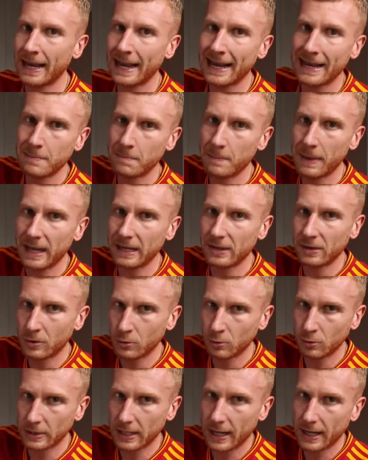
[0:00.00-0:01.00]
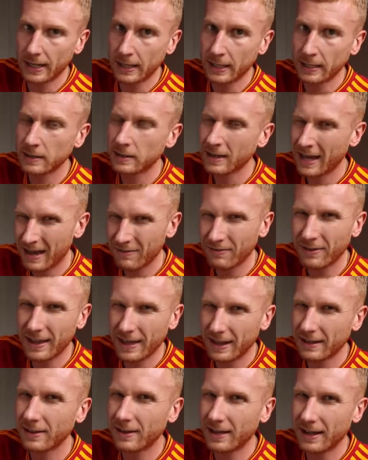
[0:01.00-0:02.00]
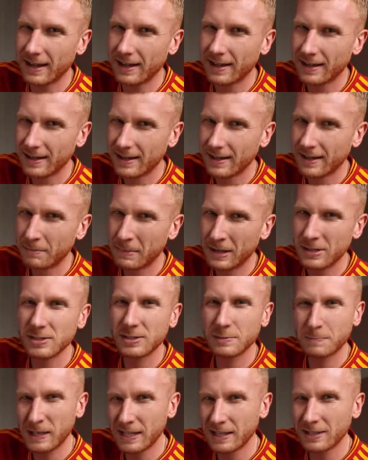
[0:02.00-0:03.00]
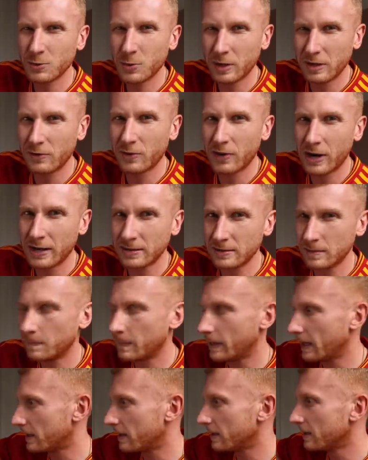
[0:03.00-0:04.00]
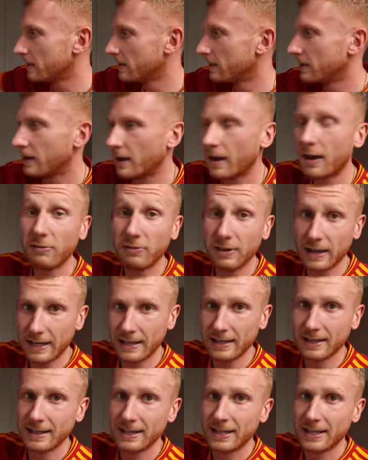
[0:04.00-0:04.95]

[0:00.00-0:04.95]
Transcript: lay in bed all day. Heaven that, doesn't it? Imagine spending 24 hours in bed. Lovely.